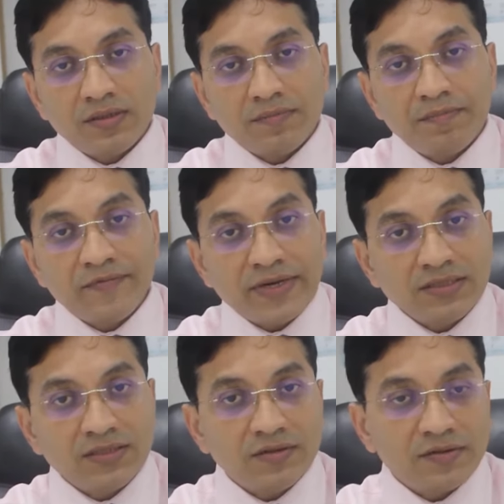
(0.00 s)

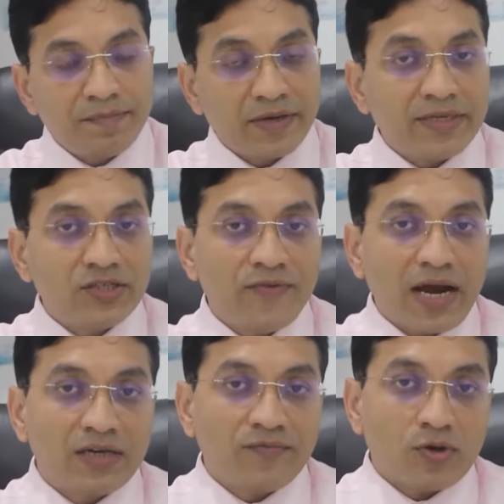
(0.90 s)
preventive
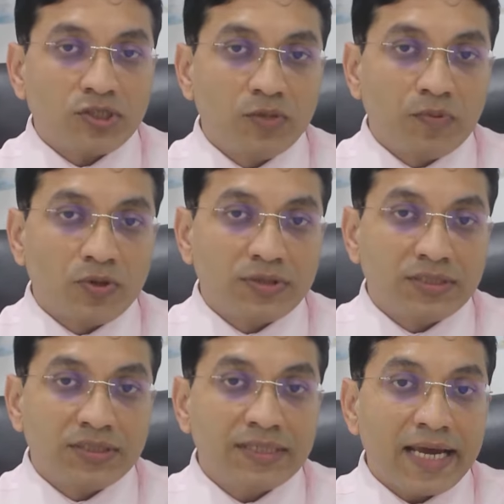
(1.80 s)
factor for
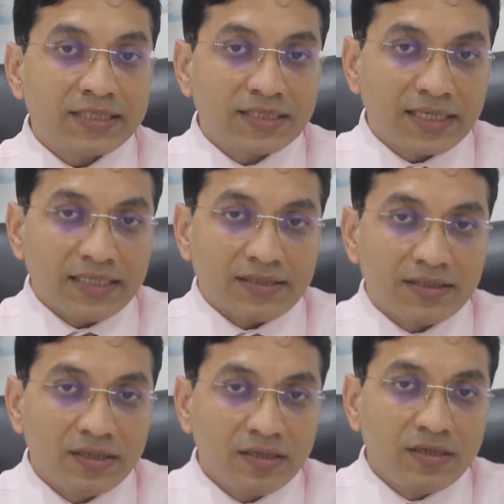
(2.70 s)
osteoporosis is exercise.
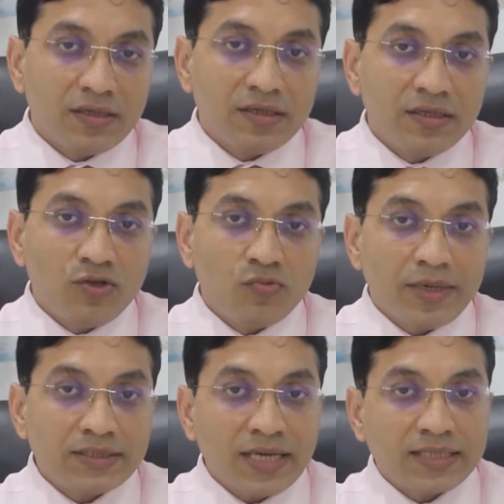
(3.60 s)
You
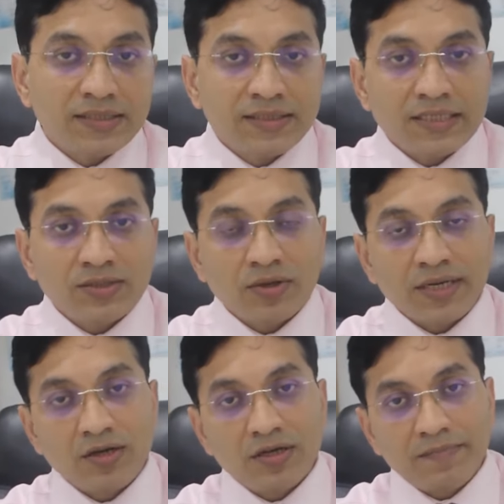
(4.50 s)
must exercise on a
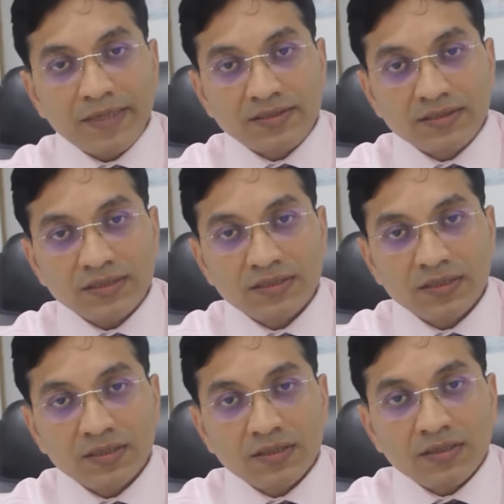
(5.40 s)
regular basis.
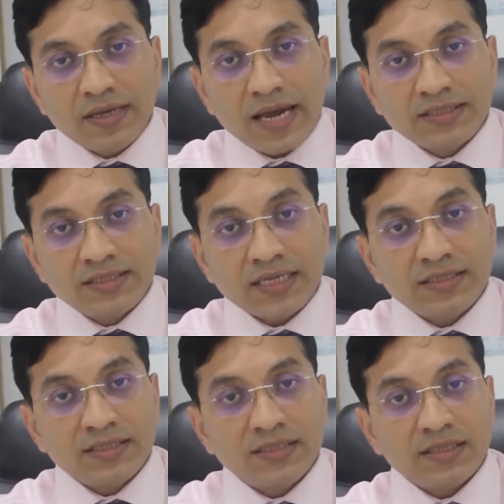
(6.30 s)

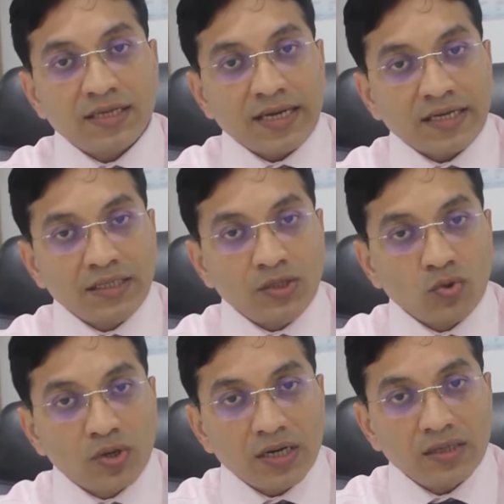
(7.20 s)
Exercises like
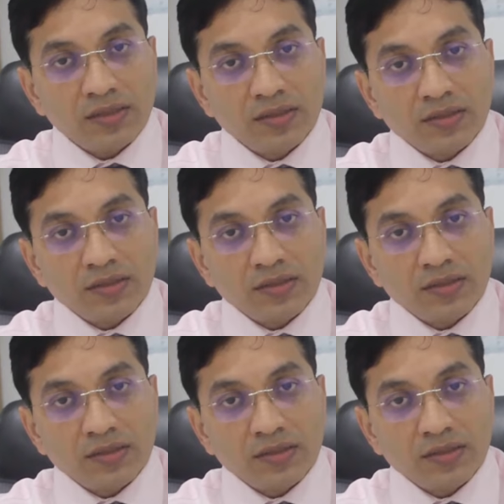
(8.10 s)
yoga,